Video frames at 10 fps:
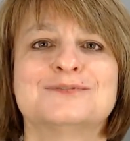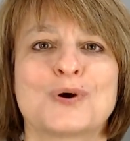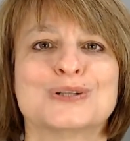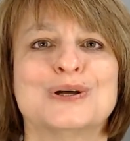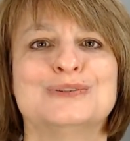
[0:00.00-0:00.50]

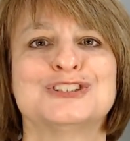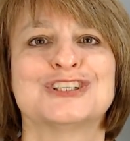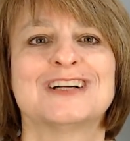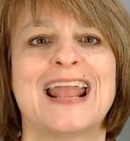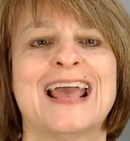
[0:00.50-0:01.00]

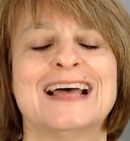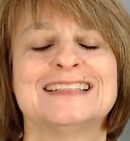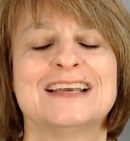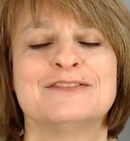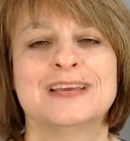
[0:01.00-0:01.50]
foreclosure
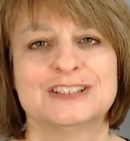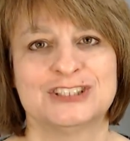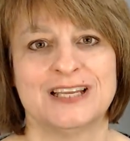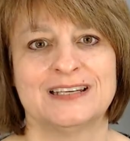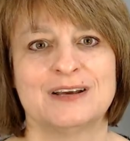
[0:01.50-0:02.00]
and
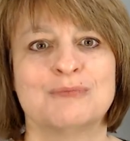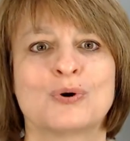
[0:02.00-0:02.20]
eviction